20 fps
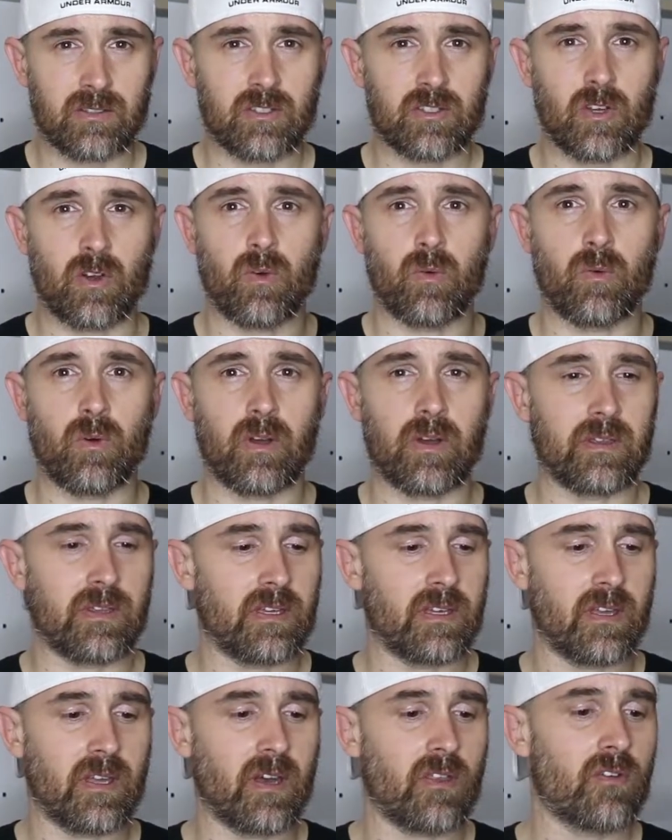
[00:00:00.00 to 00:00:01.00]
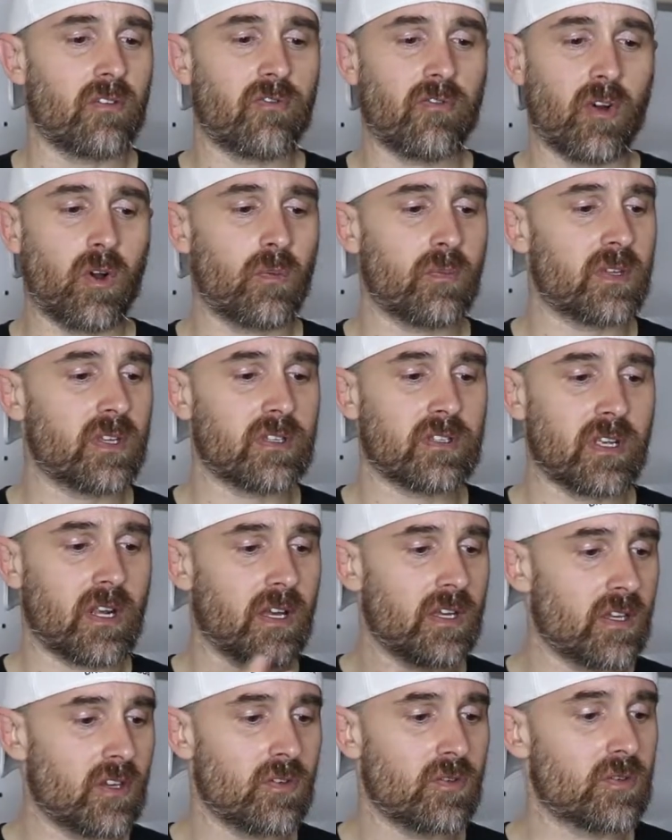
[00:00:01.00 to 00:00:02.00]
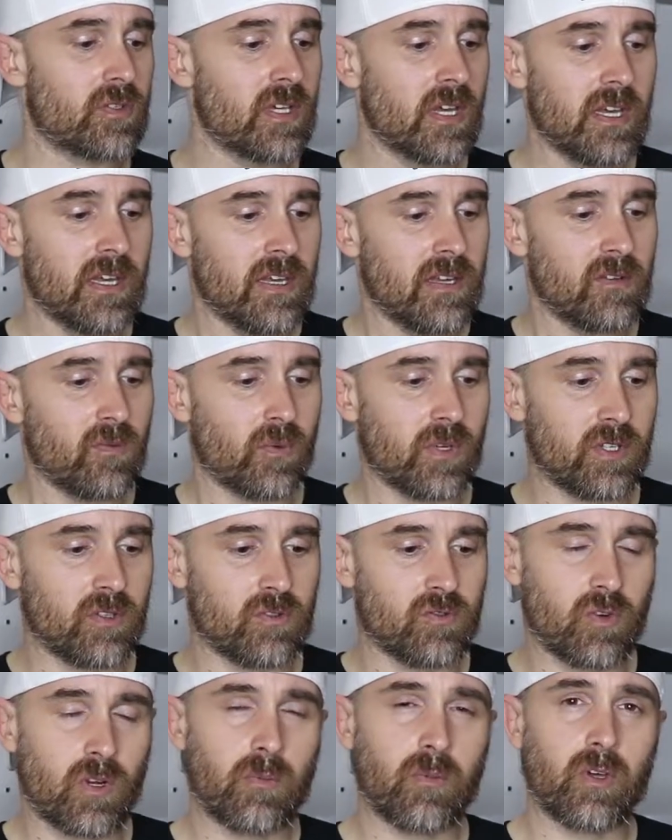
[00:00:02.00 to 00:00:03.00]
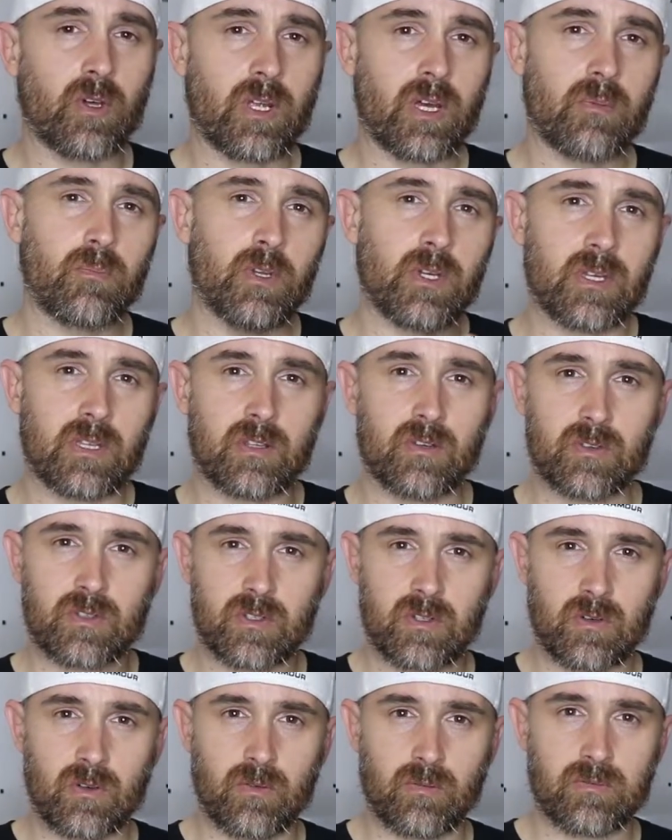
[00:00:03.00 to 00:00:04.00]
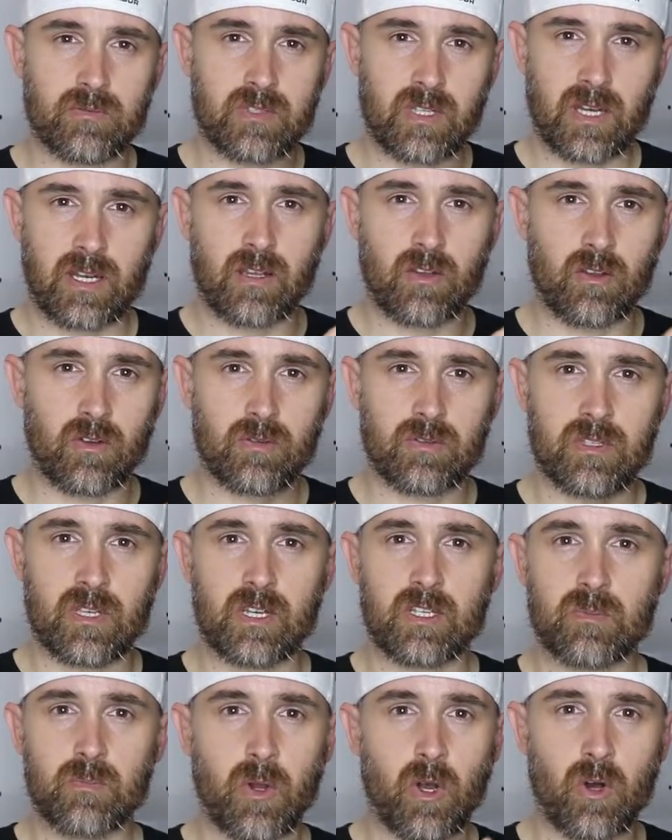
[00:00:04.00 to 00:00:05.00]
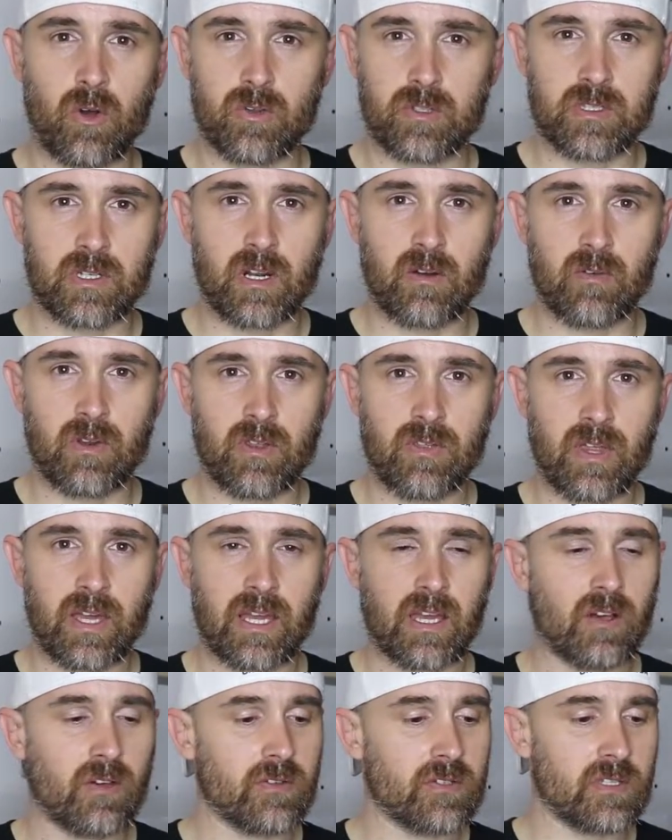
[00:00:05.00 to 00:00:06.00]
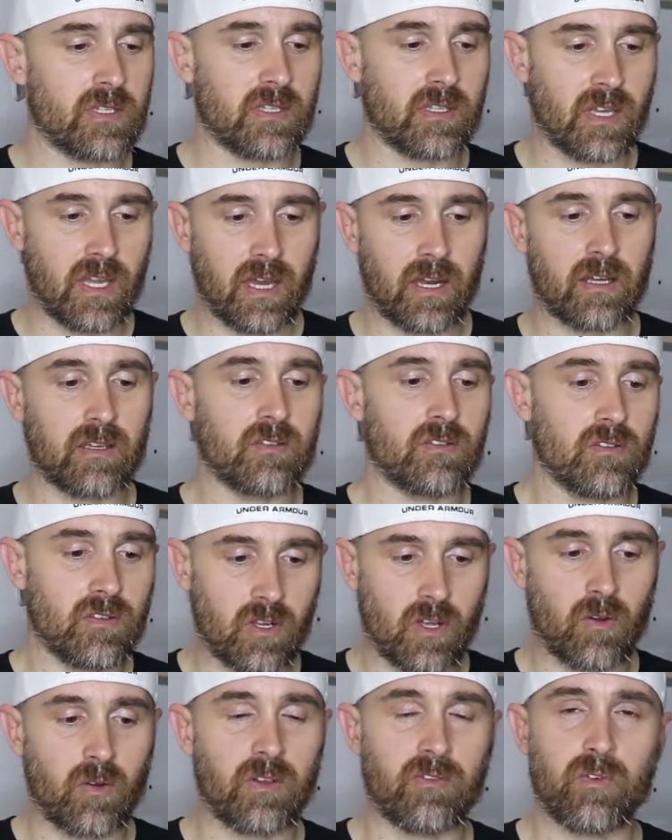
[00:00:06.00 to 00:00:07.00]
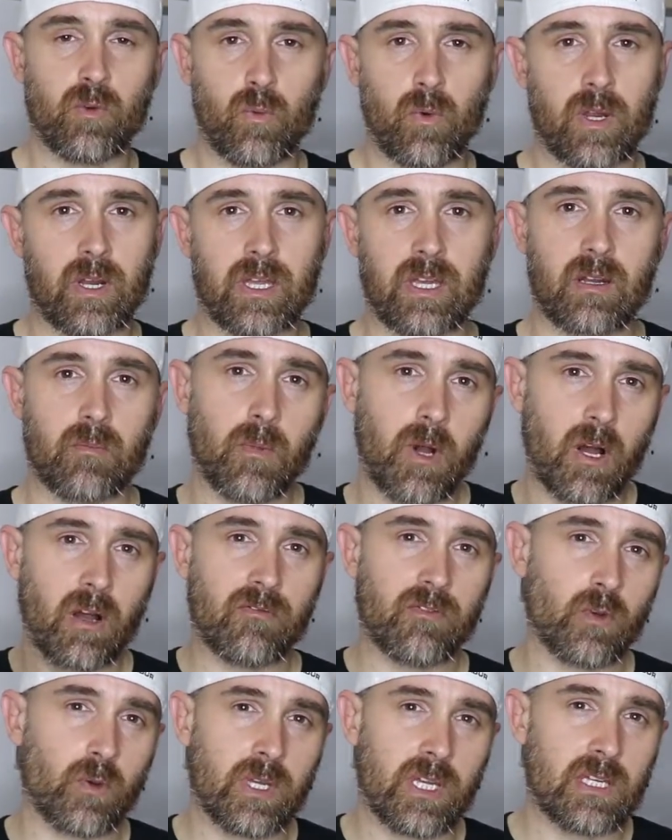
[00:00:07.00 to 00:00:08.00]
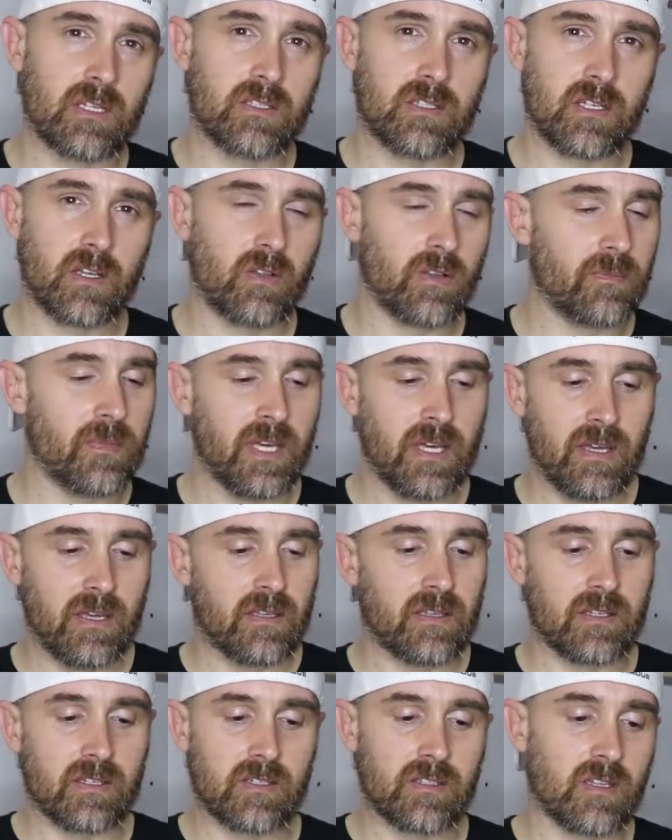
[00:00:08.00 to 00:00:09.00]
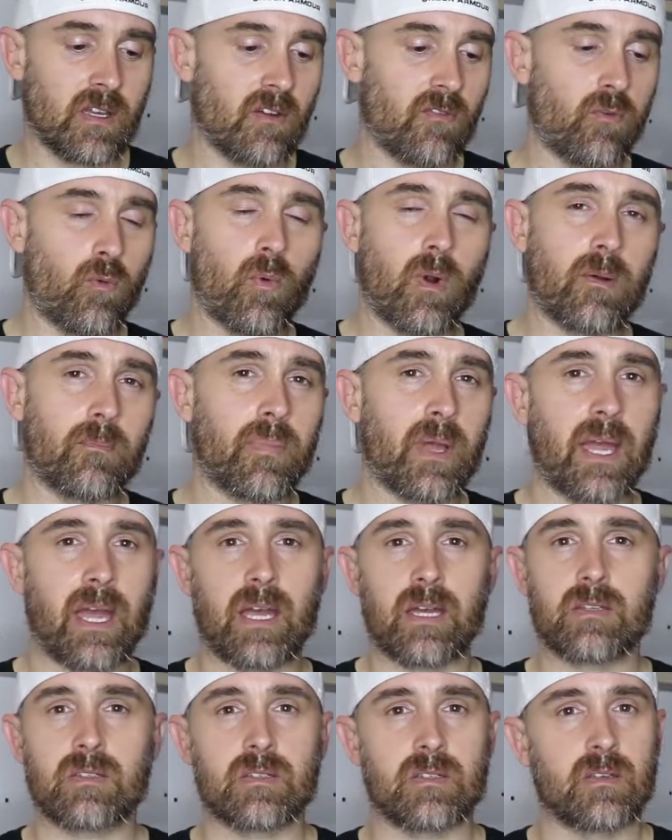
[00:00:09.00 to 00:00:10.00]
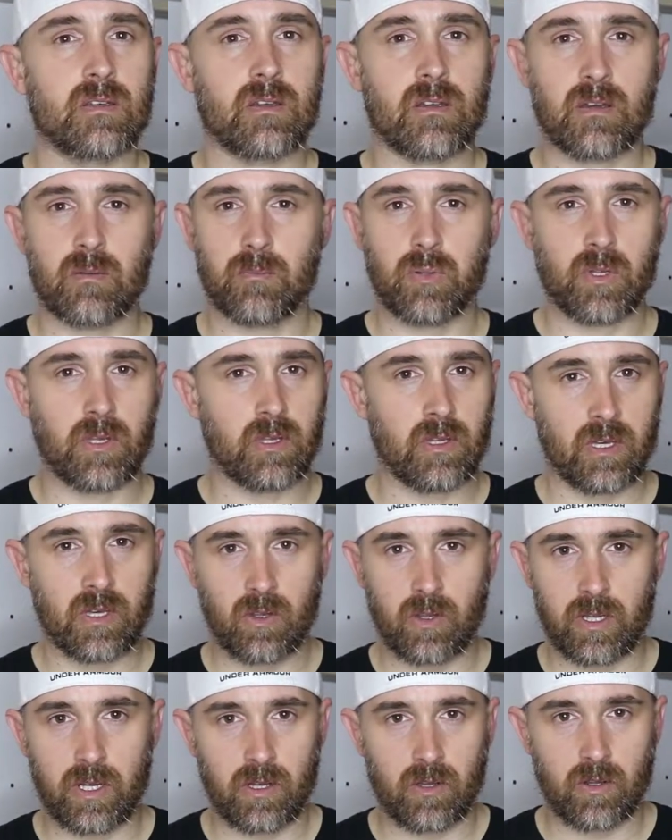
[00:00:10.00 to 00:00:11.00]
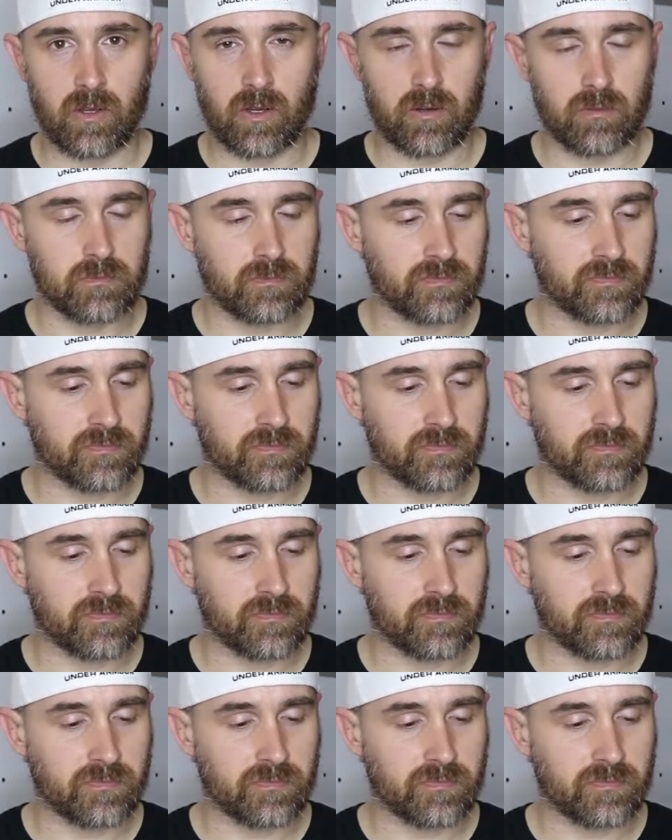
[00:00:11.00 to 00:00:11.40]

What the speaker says: So the other foam that I use, when you Dremel it up, you get those tiny little dust balls and everything else, and kind of, you know, if you want to get them off, you'll heat seal it. This stuff, one pass, completely clear.